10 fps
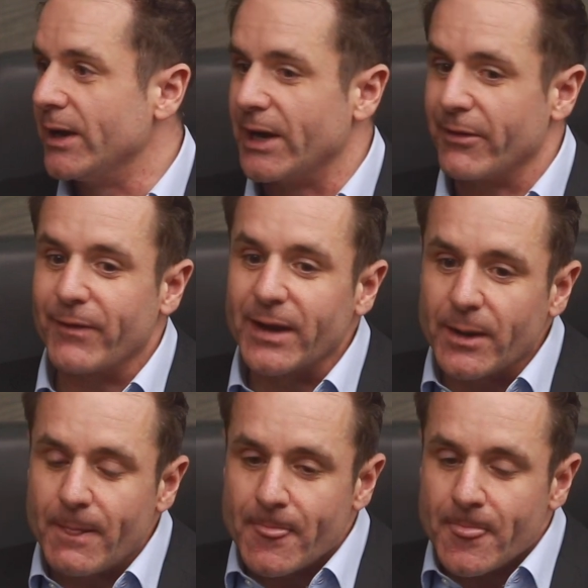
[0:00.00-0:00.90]
And I
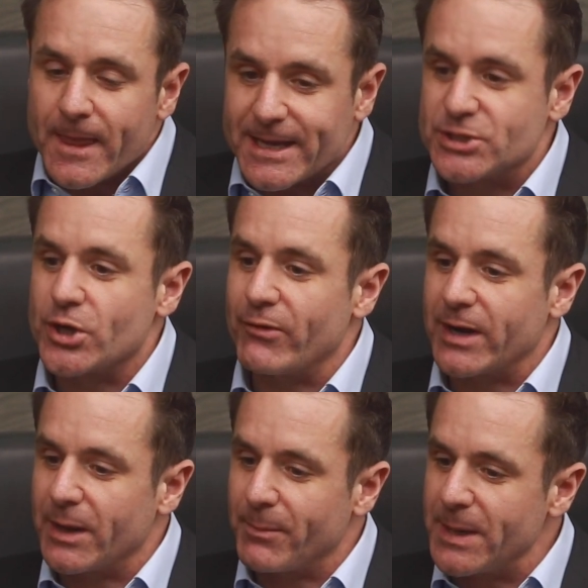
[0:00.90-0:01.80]
think
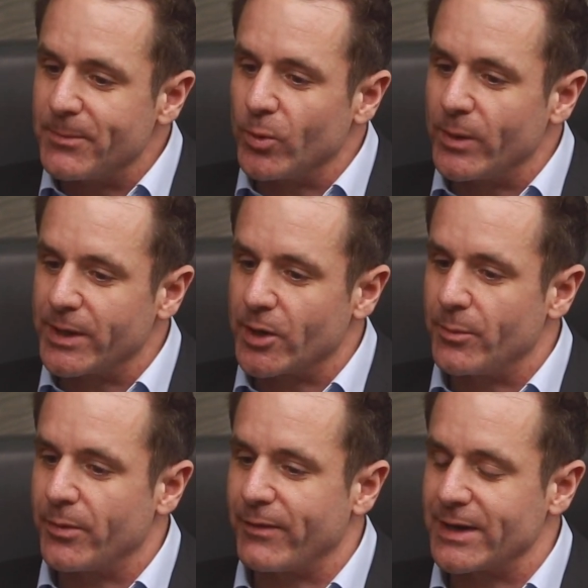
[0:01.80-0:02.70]
historically people, when
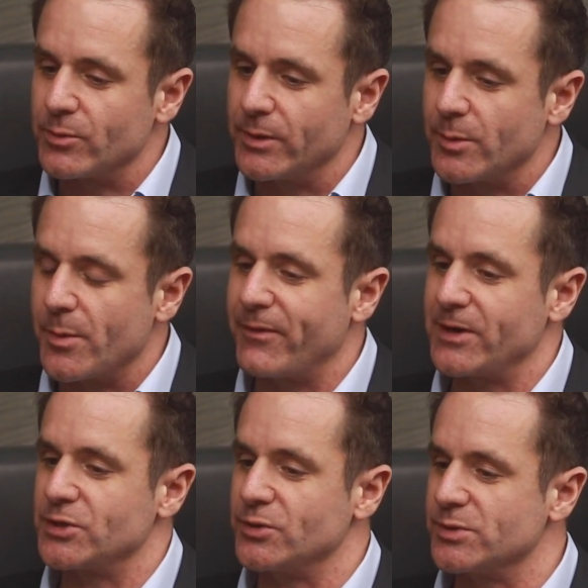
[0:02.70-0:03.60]
the
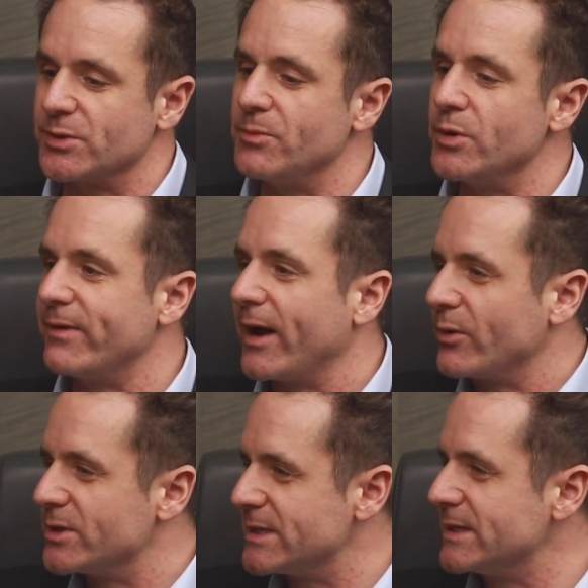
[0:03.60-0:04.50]
professionals would move out
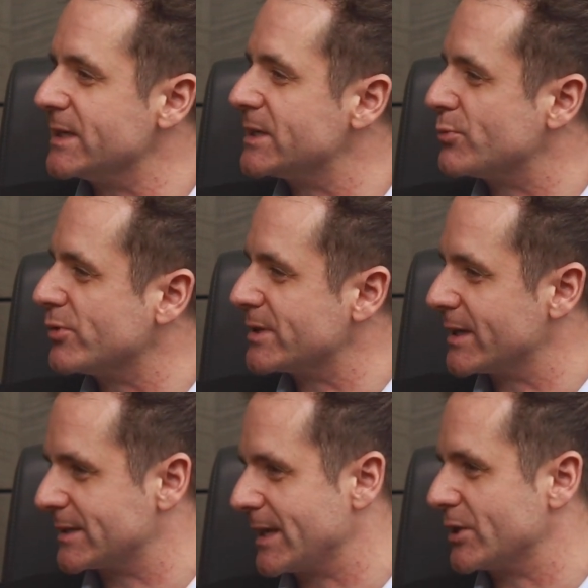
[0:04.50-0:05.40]
and see Didsbury's,
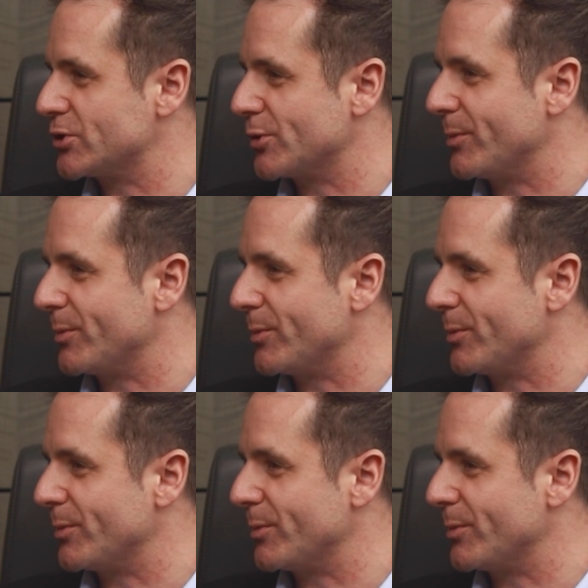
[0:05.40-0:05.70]
etc.